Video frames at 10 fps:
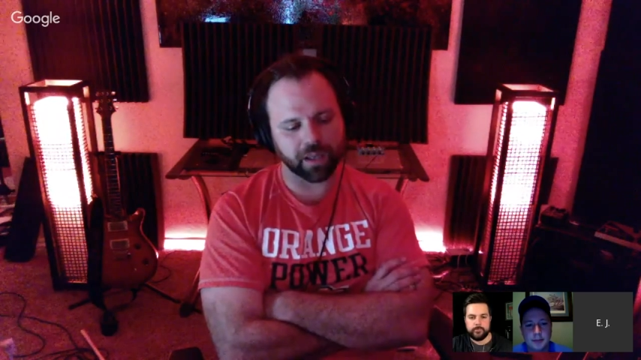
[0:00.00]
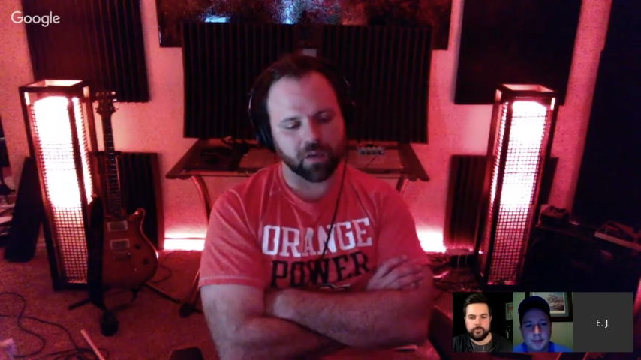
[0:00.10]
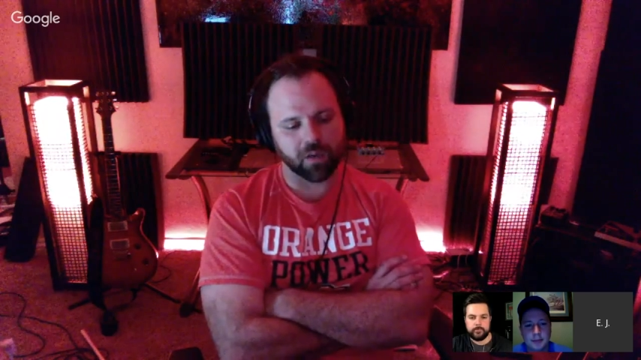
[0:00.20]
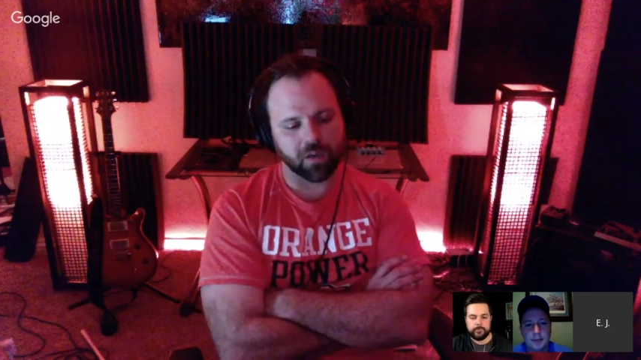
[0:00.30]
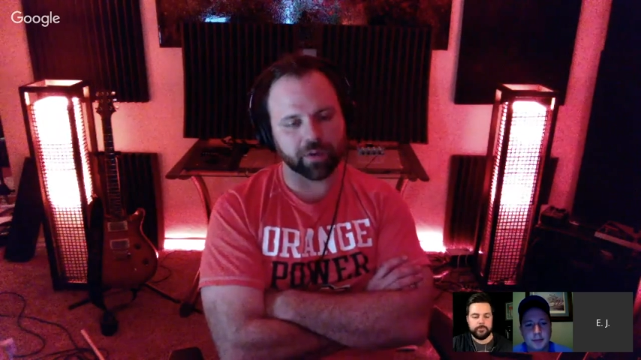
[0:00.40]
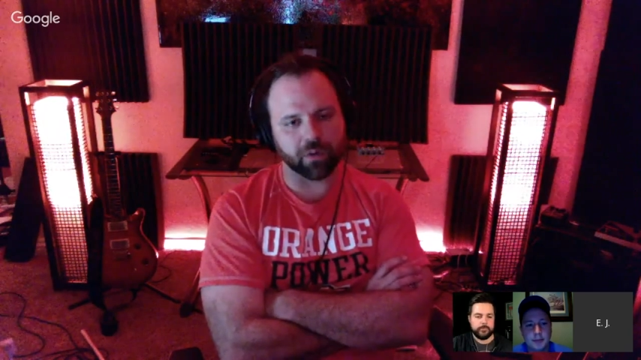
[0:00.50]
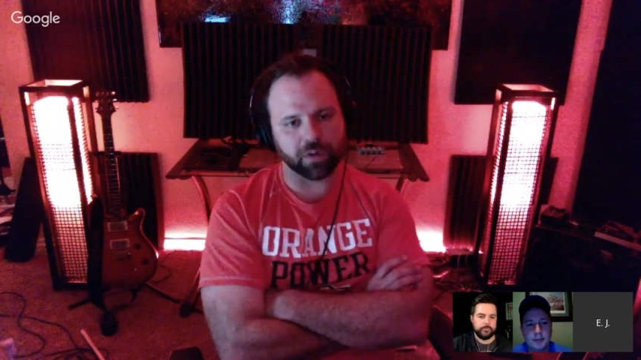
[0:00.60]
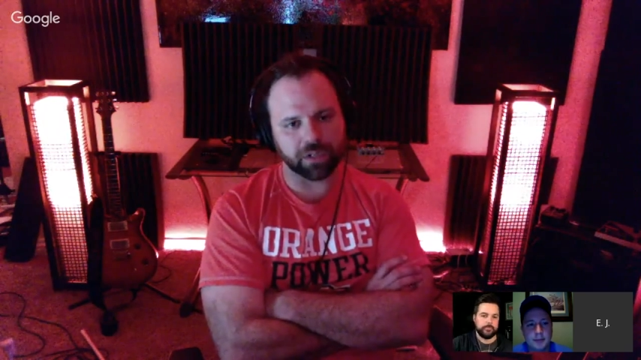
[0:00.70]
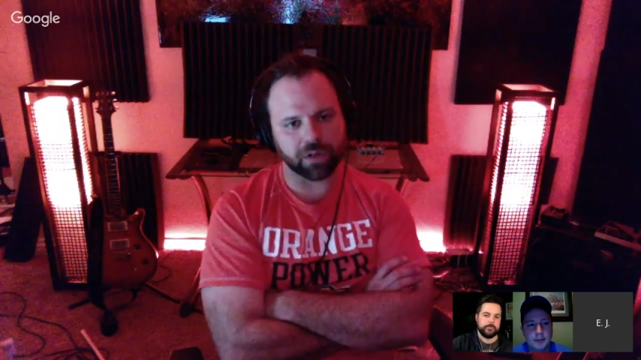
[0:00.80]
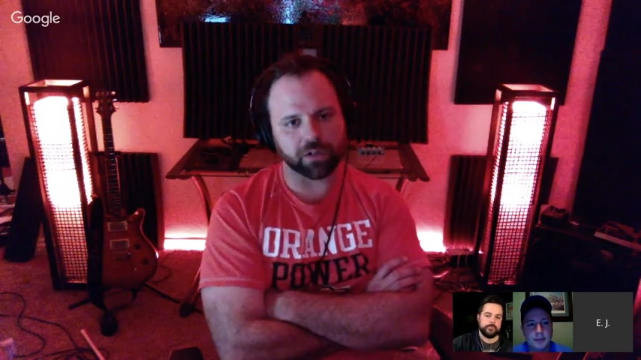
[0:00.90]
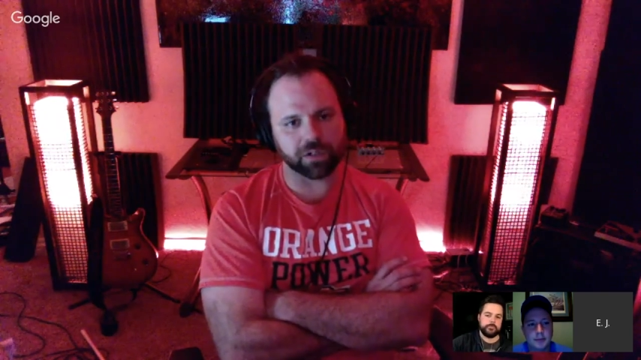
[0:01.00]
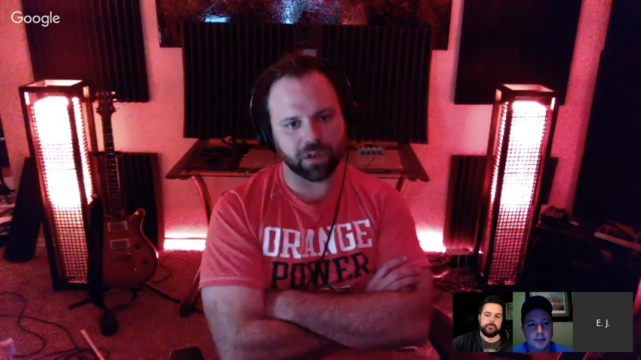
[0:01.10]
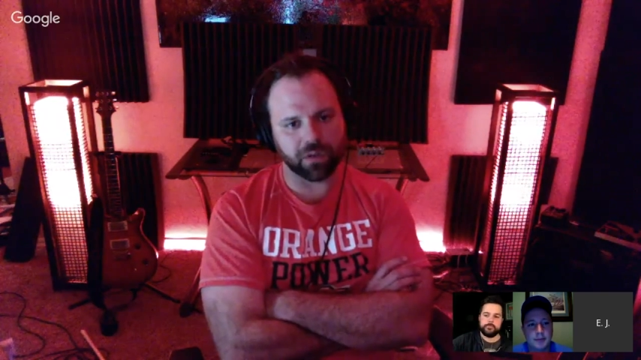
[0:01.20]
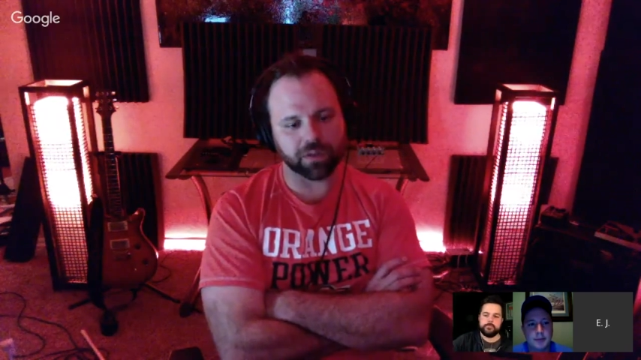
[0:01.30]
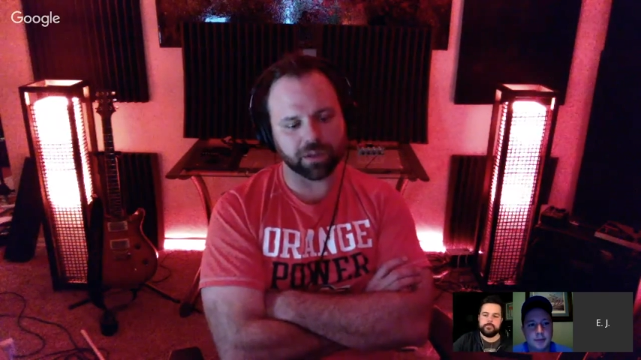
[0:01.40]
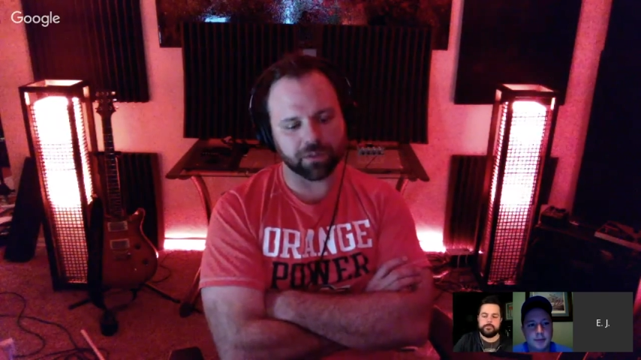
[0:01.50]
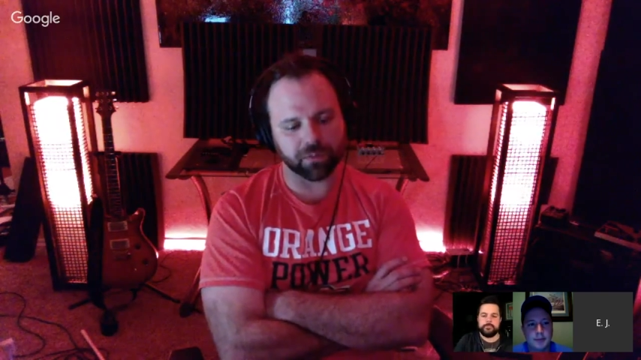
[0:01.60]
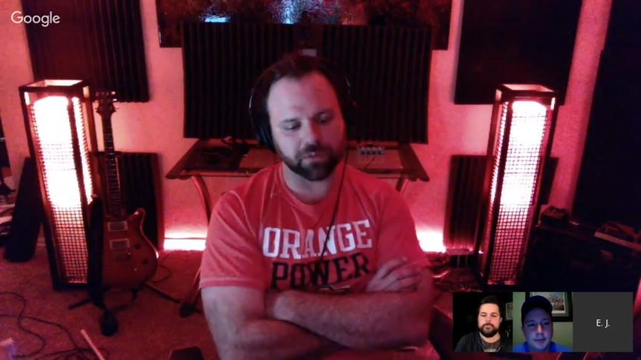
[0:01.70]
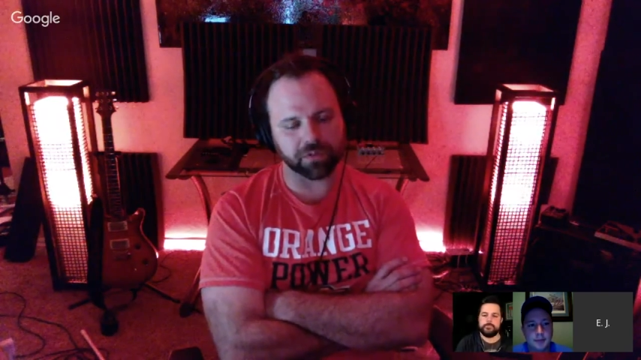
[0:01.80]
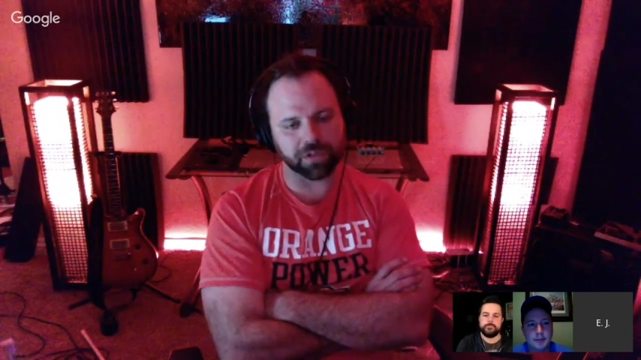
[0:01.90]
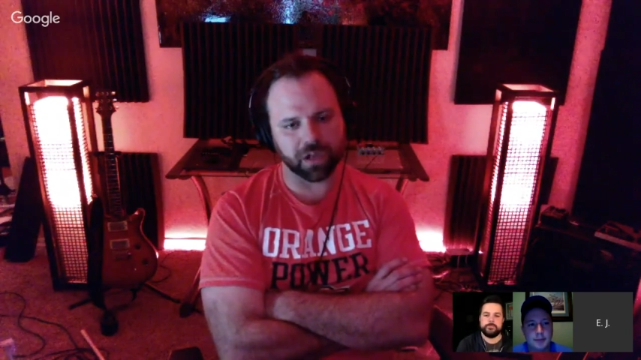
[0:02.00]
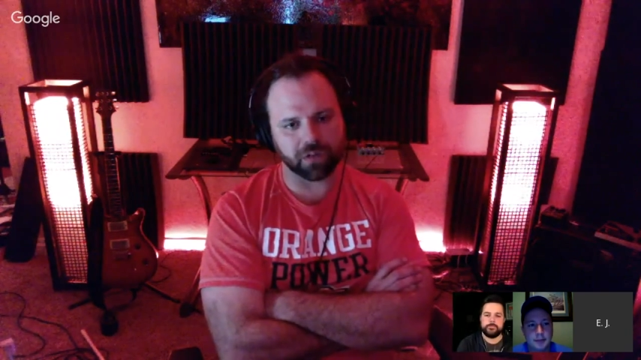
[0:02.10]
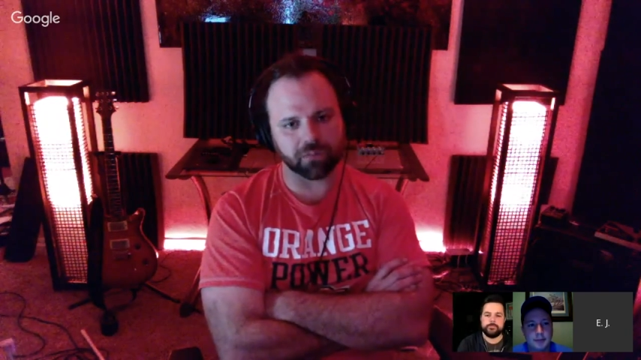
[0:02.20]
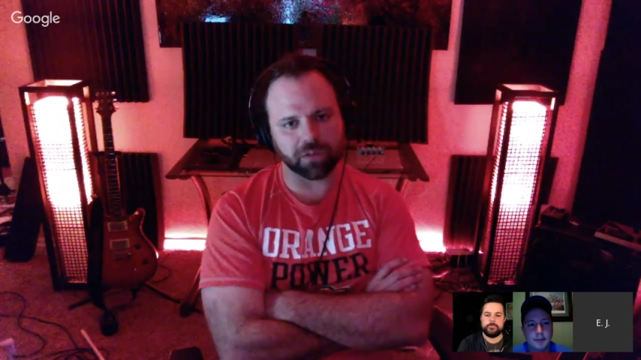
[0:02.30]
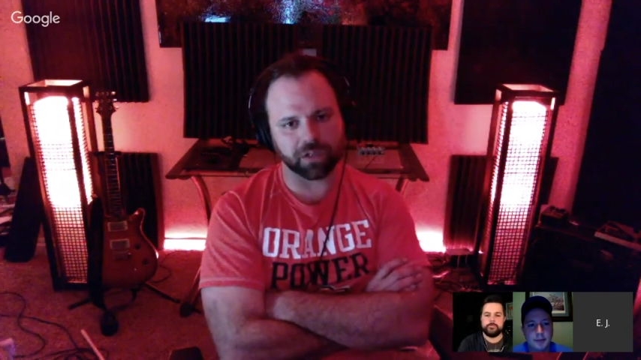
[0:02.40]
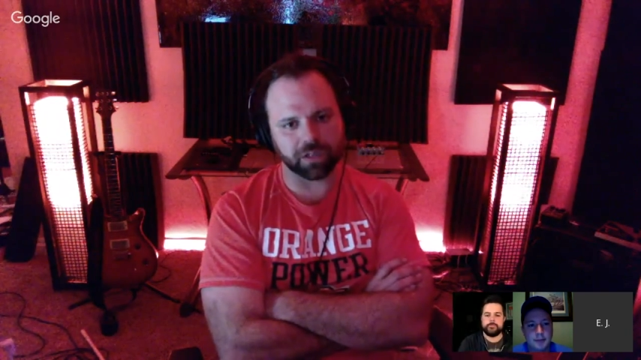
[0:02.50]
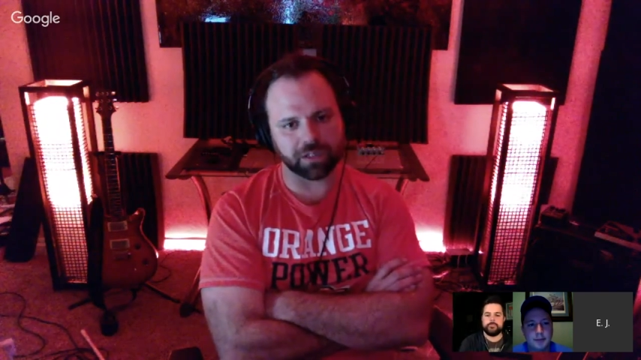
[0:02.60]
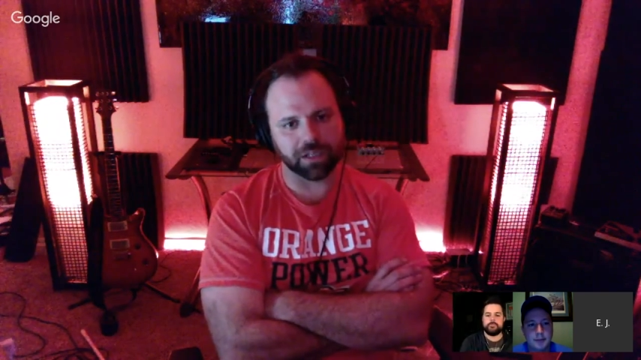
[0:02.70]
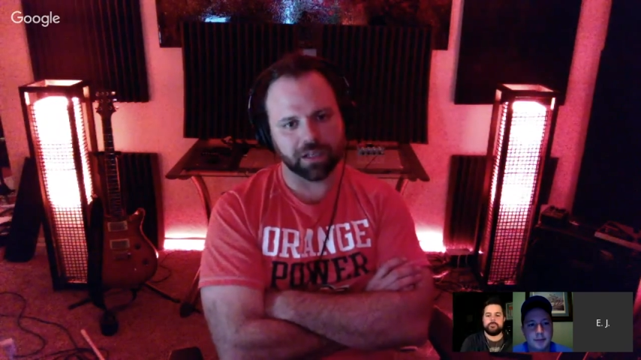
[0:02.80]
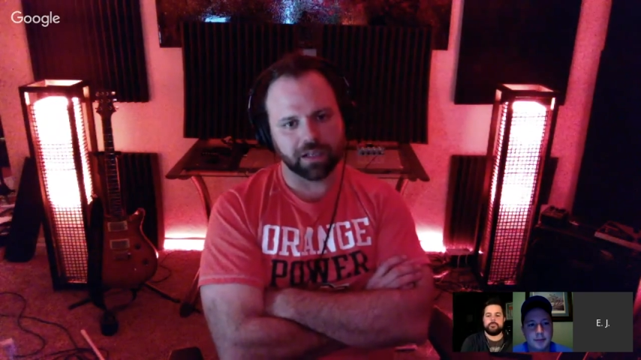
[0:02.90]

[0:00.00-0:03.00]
we were going toe-to-toe with him with Rashawn Woods,